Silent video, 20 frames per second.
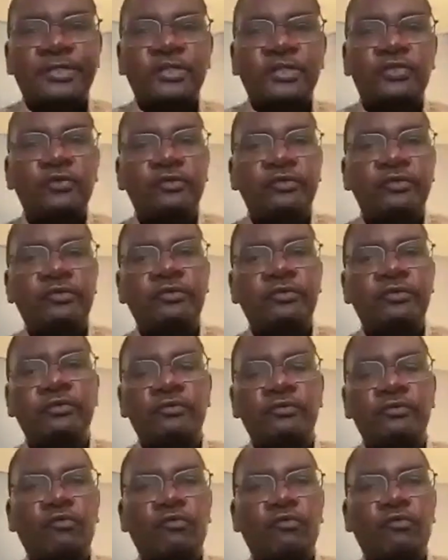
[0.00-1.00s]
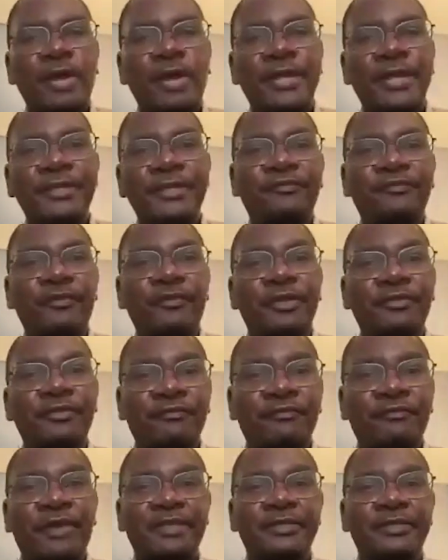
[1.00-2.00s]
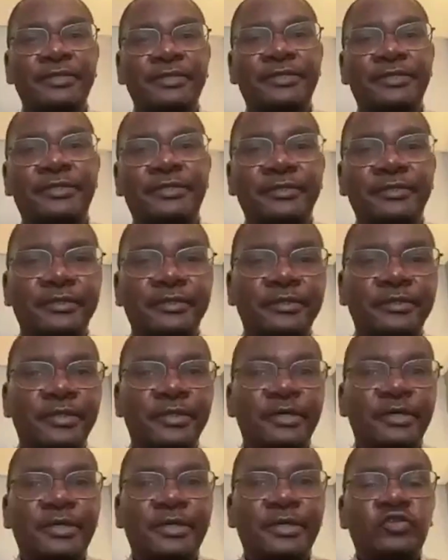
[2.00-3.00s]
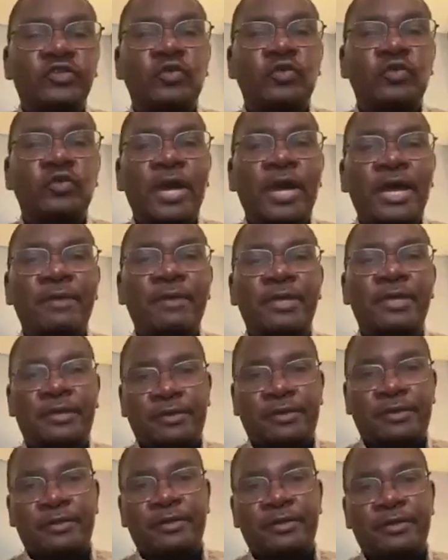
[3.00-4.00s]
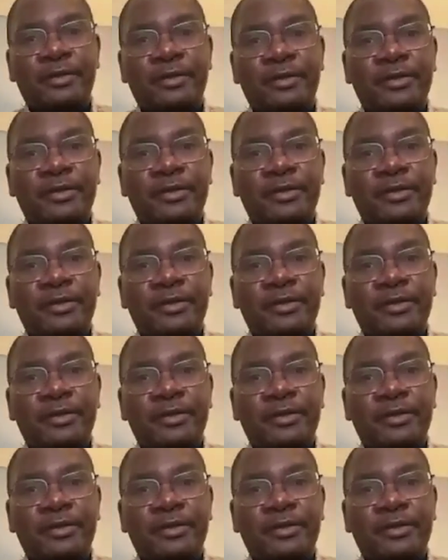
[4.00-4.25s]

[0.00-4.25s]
was to wait for events to happen,